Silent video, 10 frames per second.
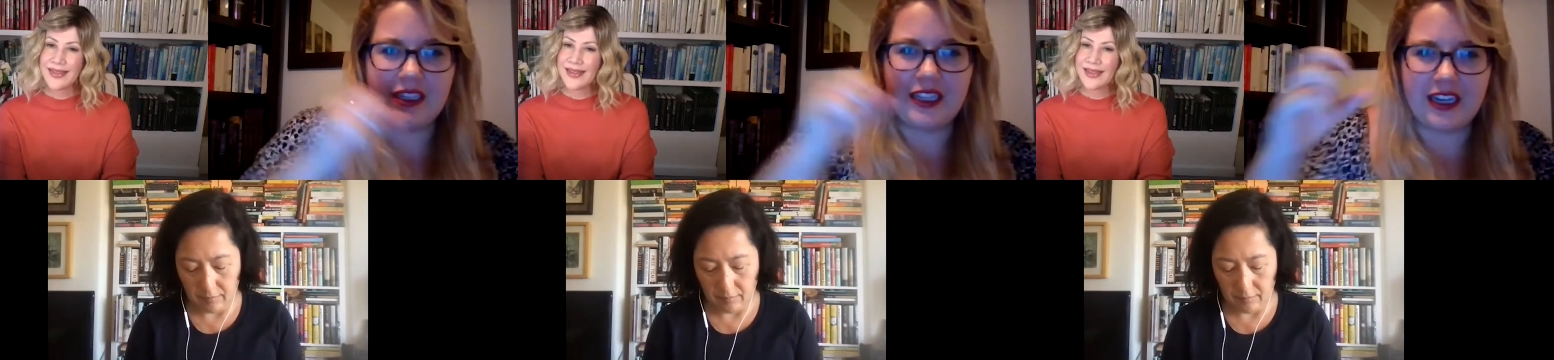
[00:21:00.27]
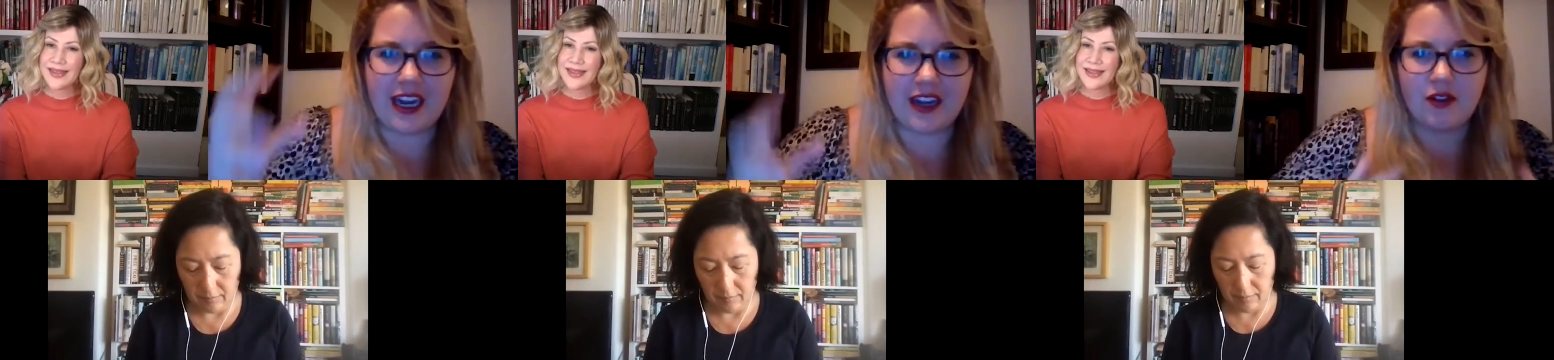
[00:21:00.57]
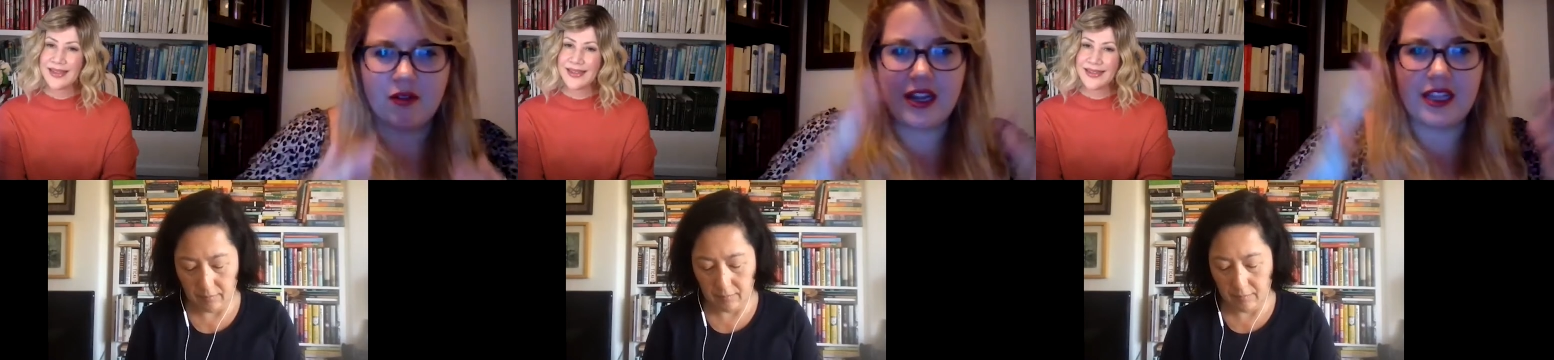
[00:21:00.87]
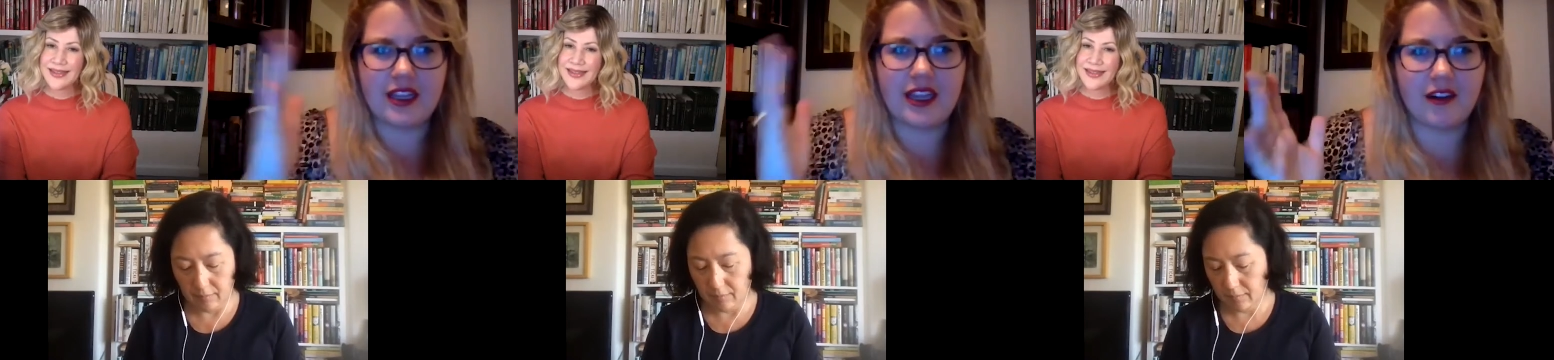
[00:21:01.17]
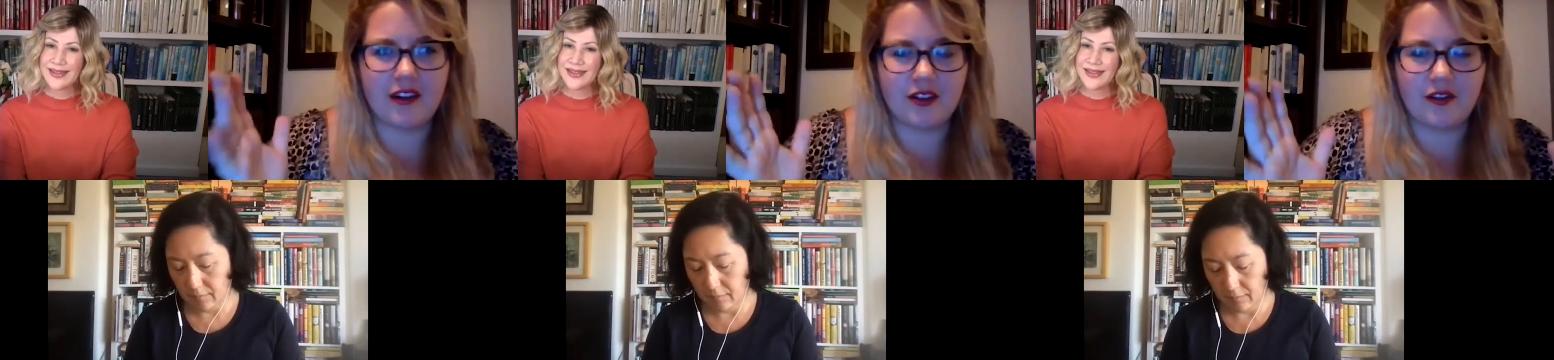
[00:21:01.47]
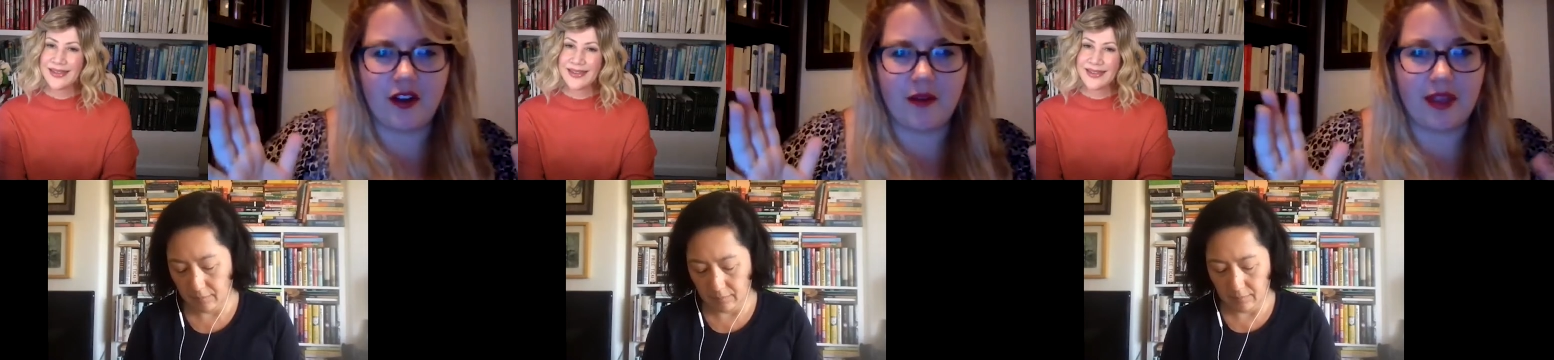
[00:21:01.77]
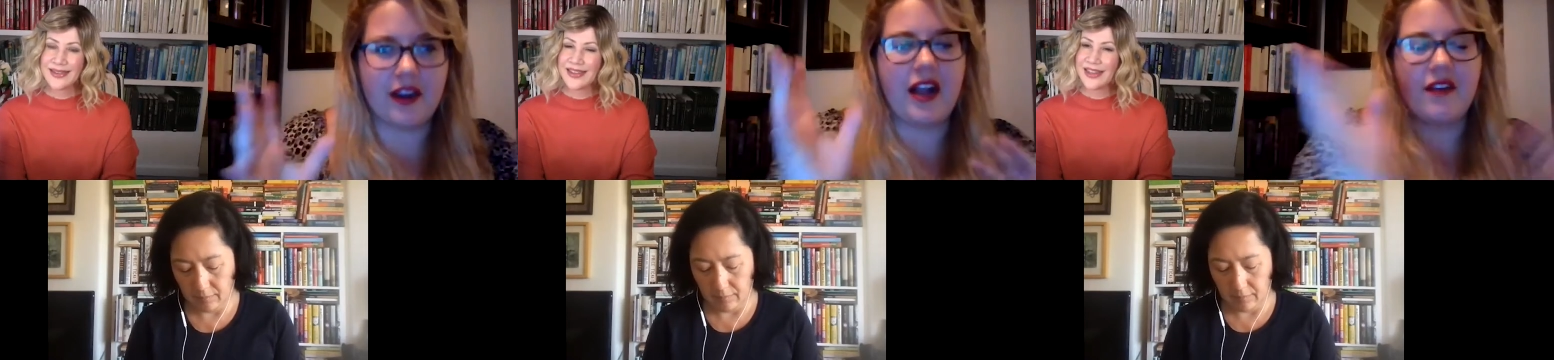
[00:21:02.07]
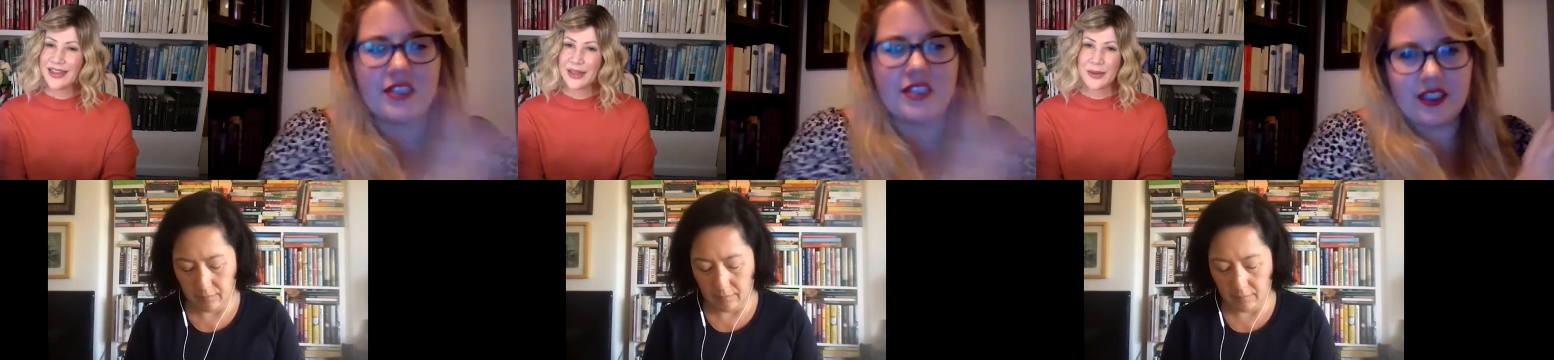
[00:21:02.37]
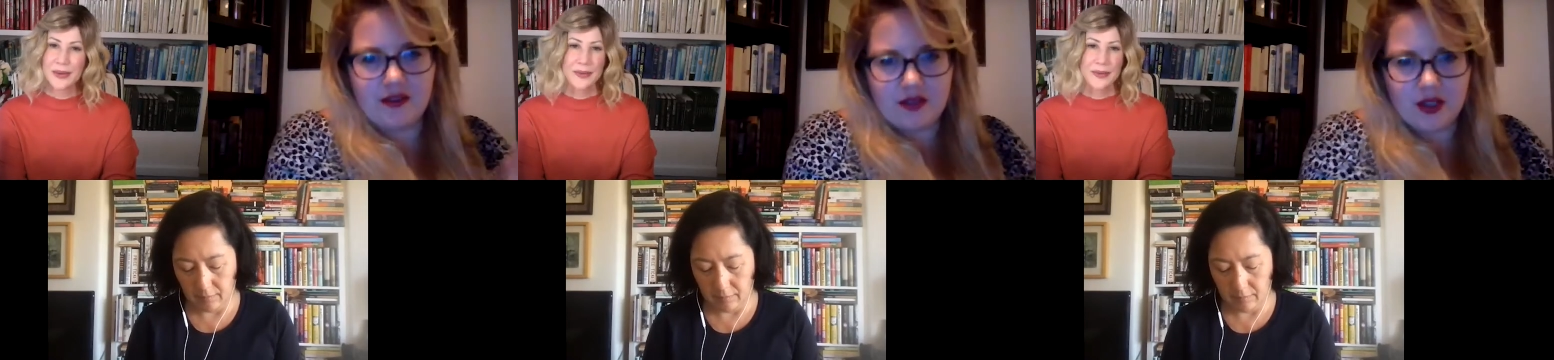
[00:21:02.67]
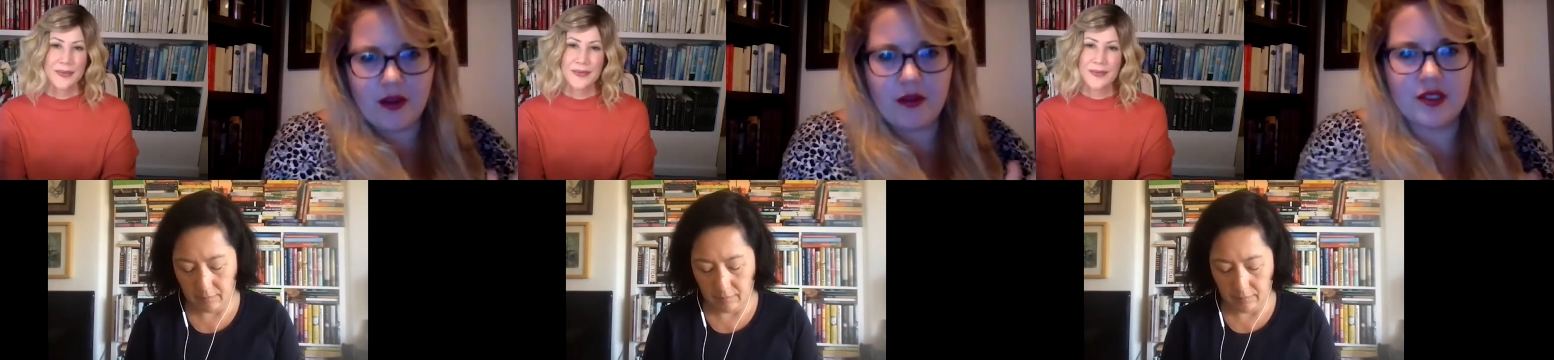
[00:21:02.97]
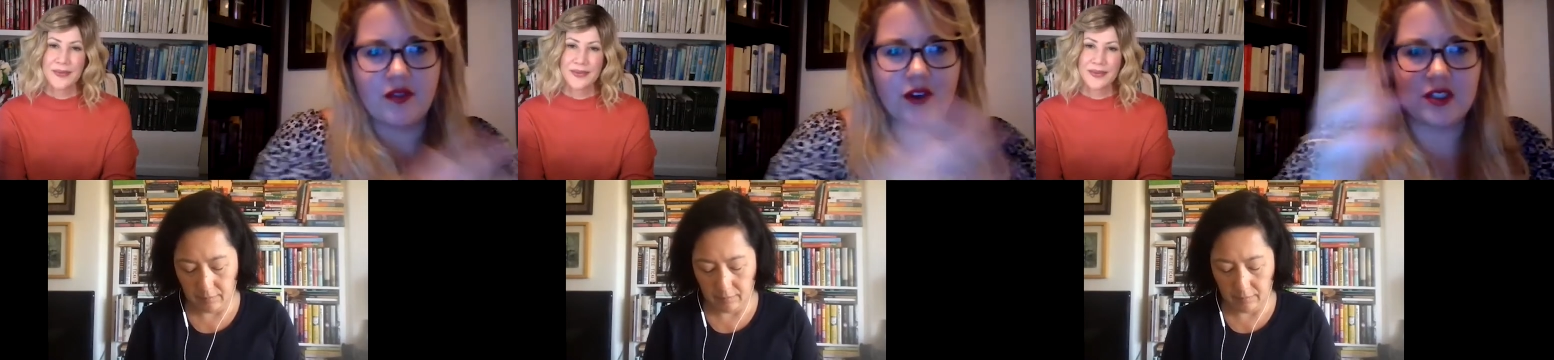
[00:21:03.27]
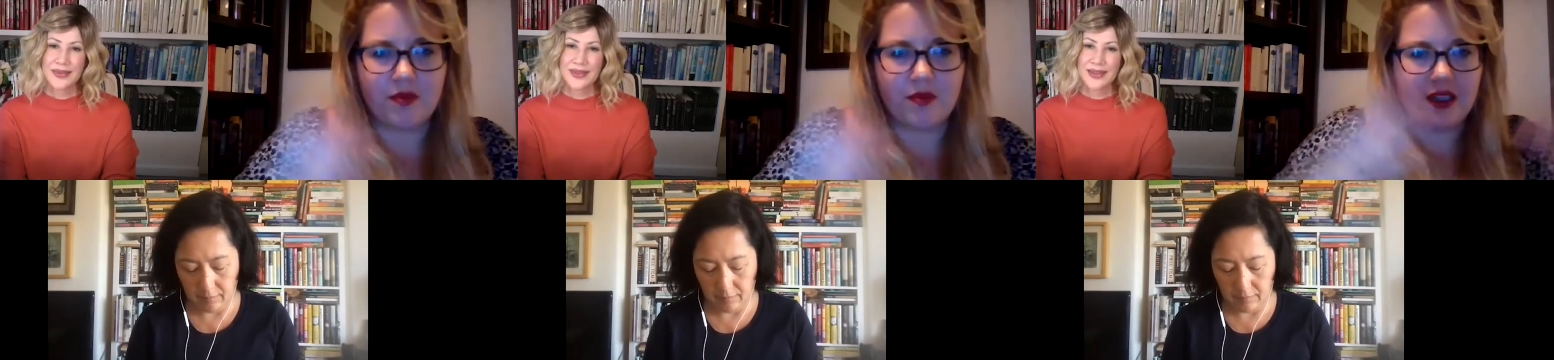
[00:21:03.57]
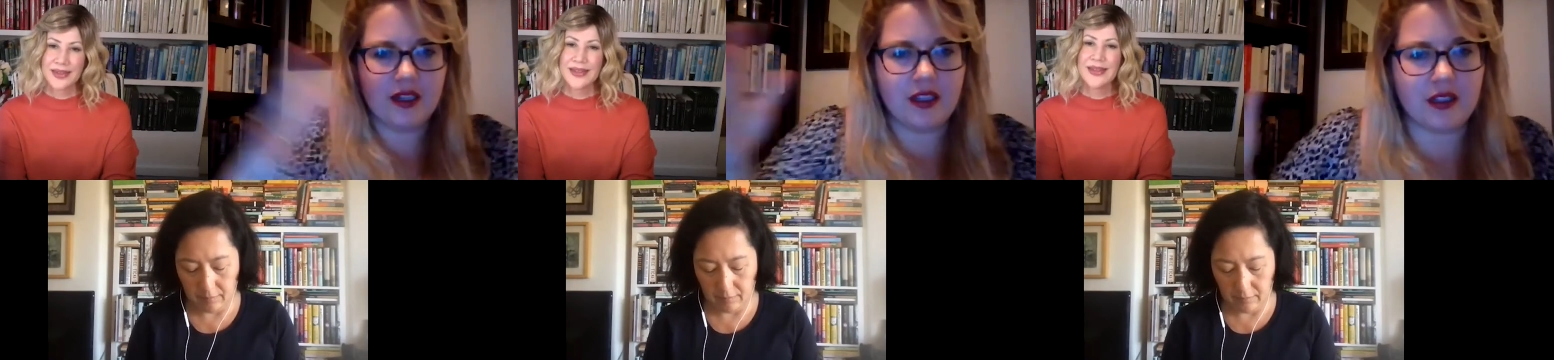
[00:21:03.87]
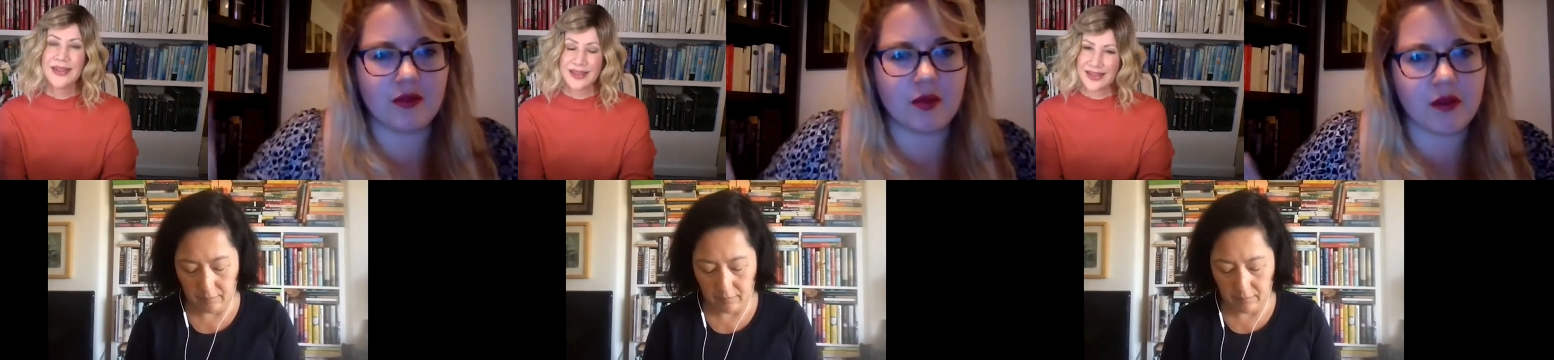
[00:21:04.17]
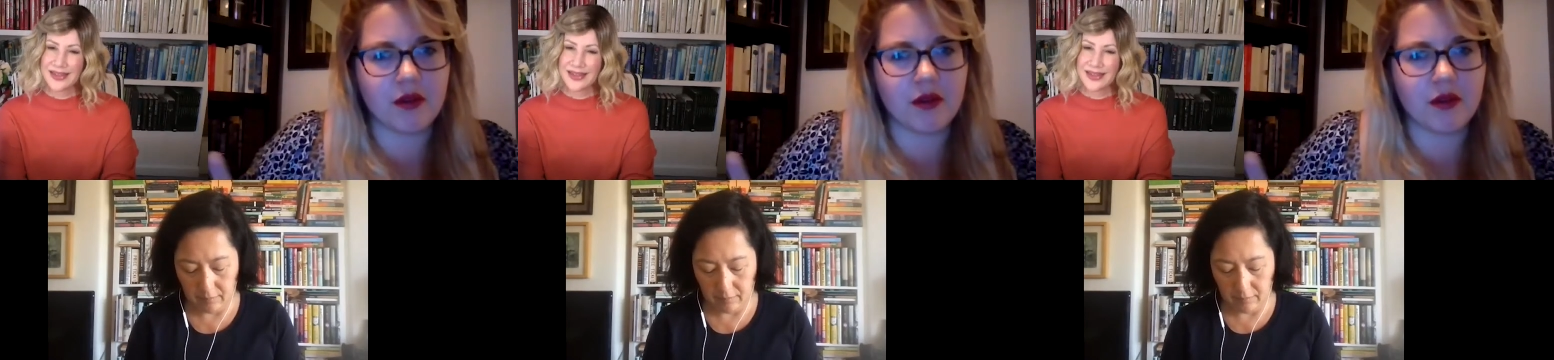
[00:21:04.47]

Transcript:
Speaker 1: and then kind of create the character from there obviously zoe was first but when